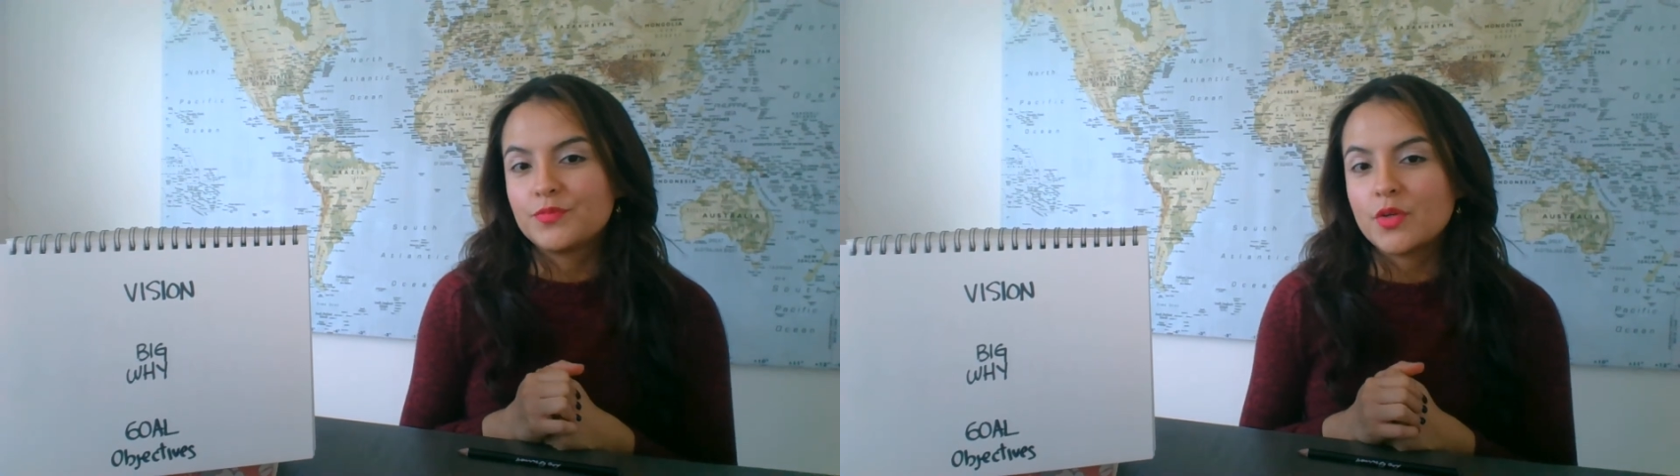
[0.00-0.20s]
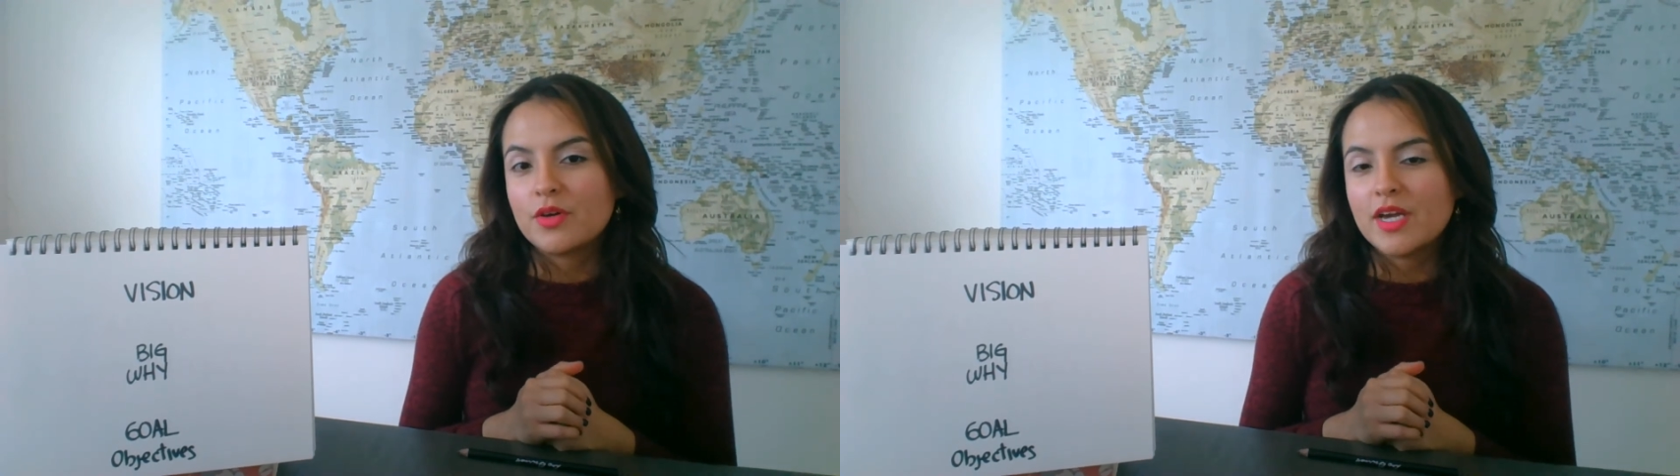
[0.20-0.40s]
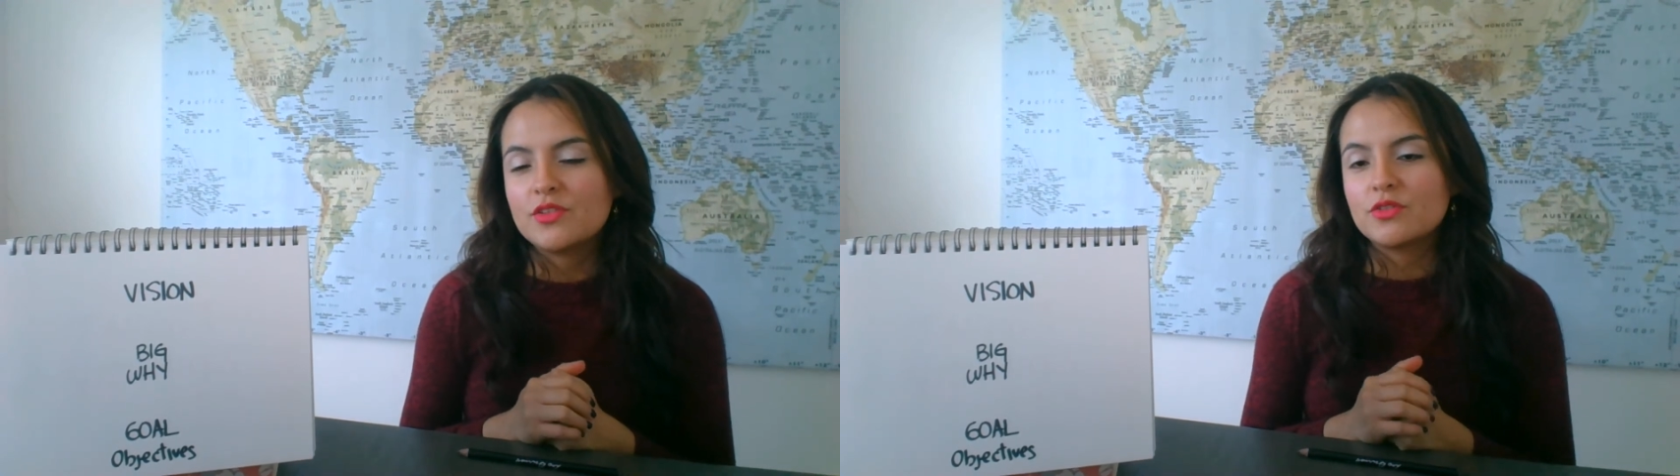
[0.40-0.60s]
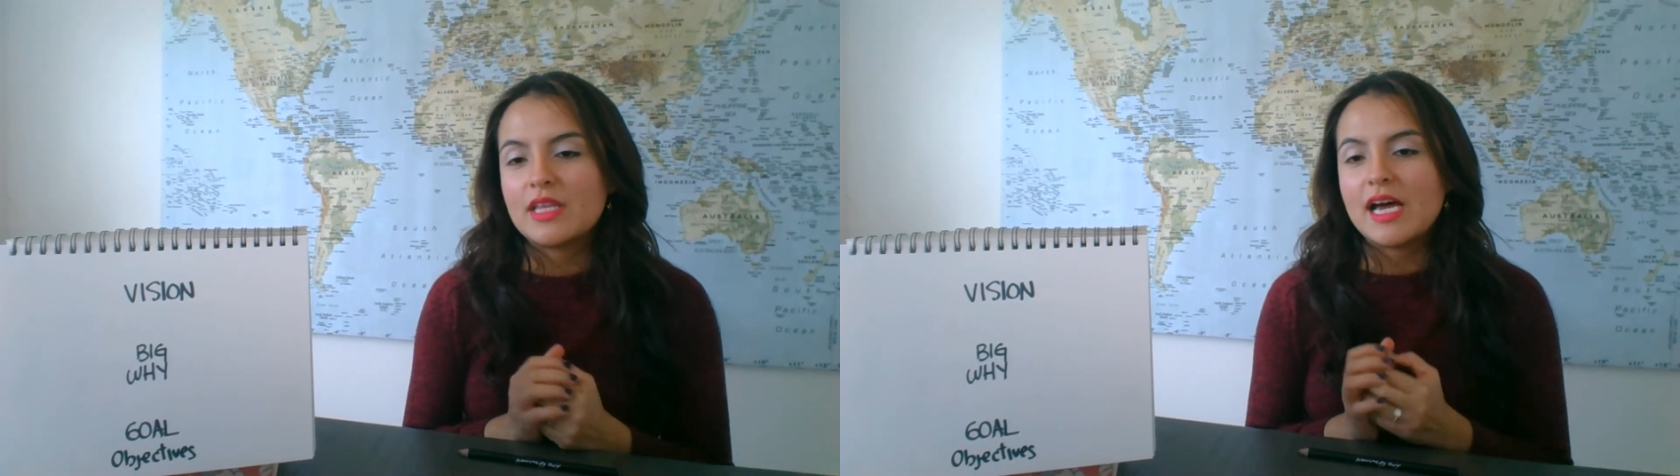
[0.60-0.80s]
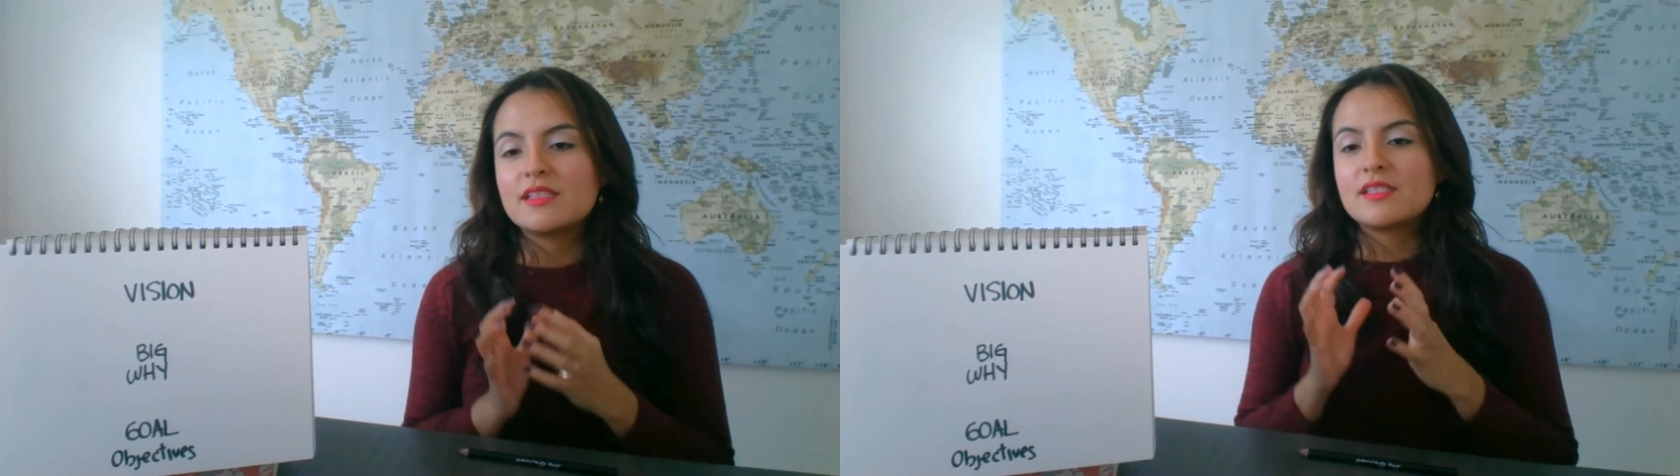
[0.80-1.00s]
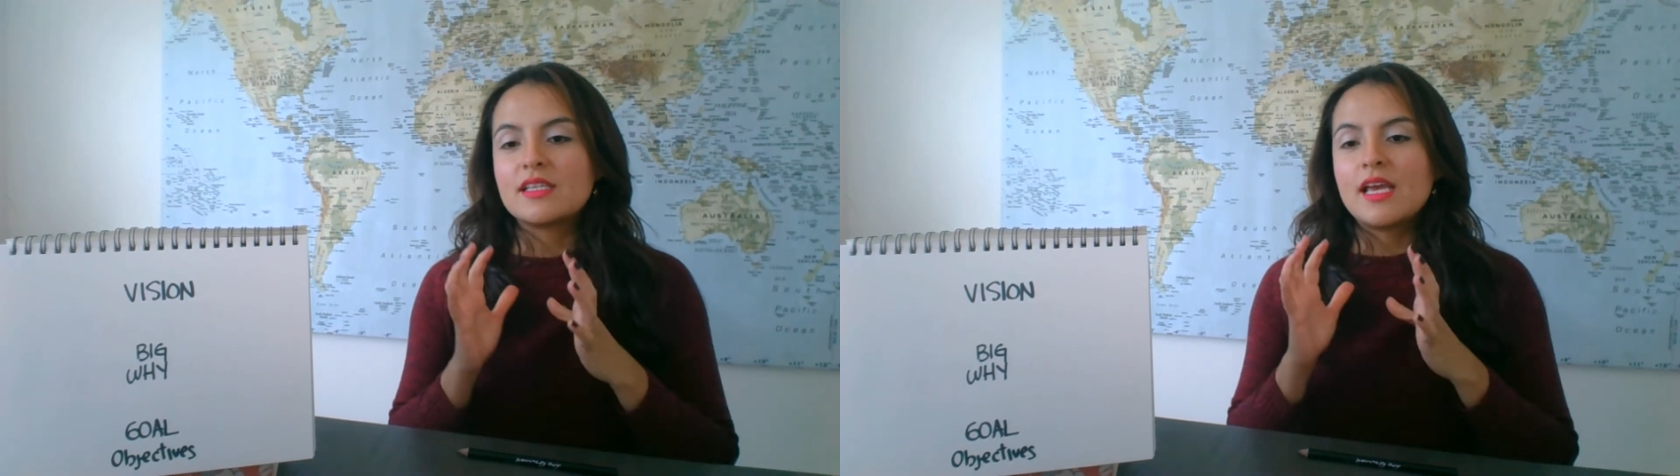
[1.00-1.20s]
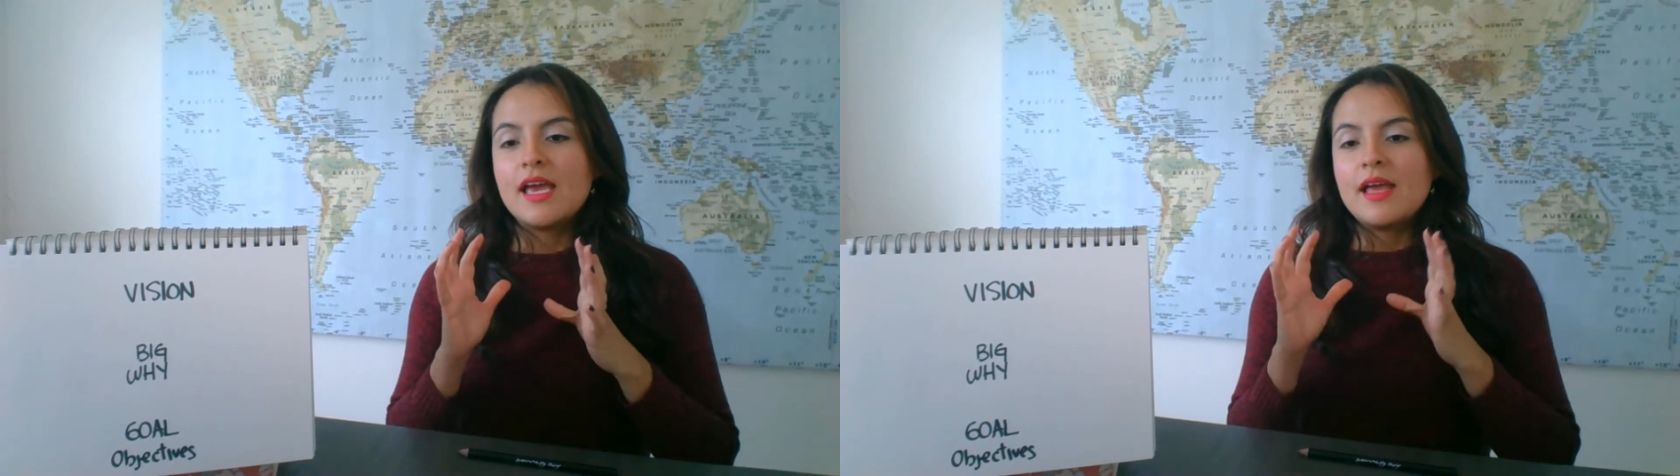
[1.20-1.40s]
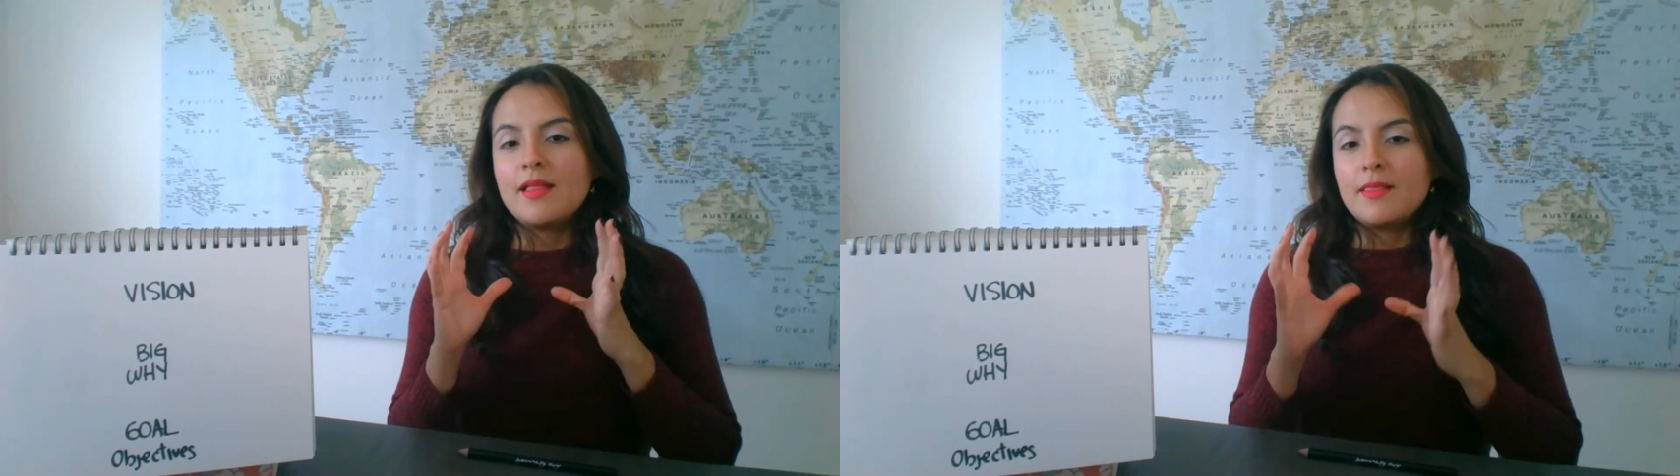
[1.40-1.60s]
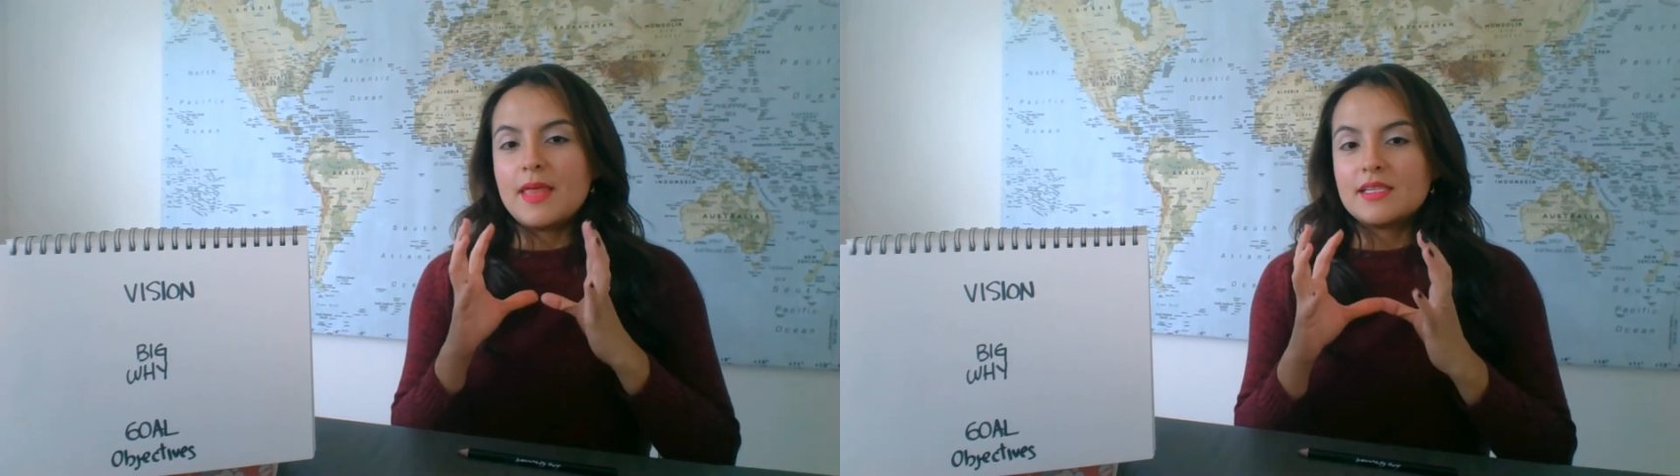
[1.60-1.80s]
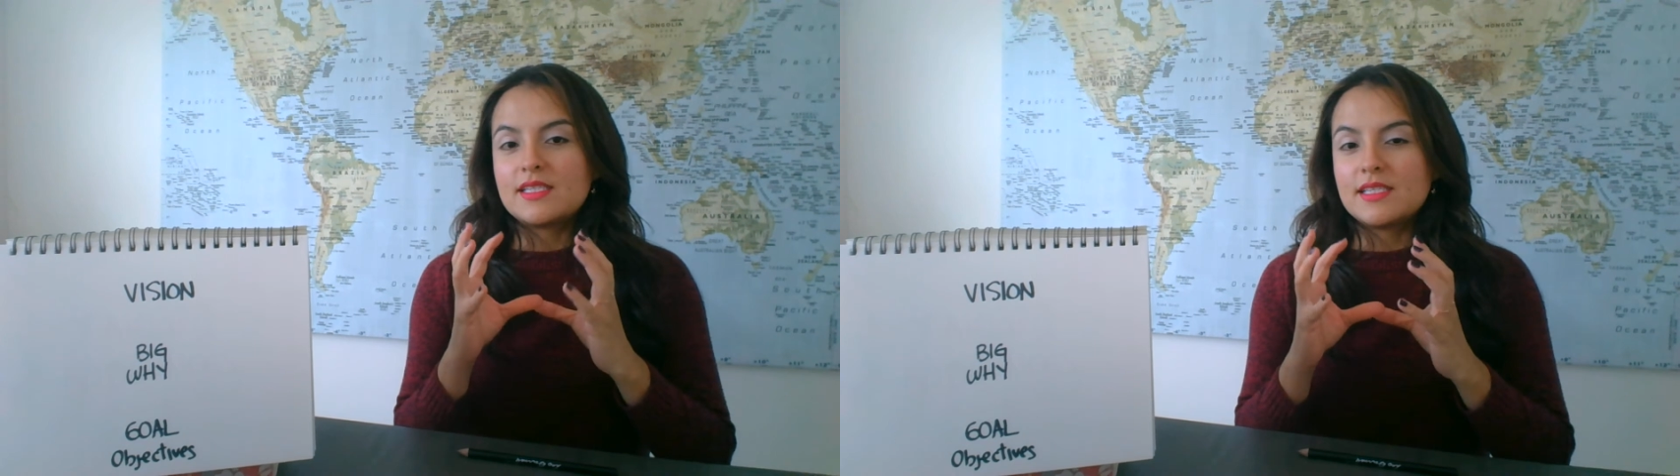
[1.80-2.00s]
Okay, so that's
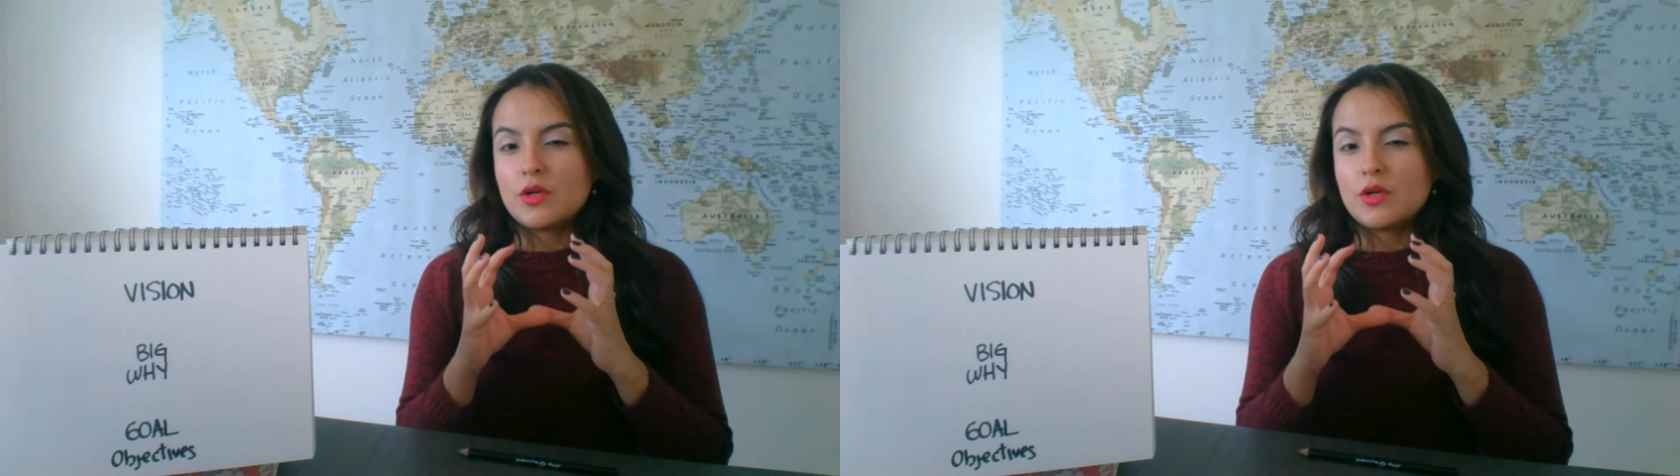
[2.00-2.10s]
the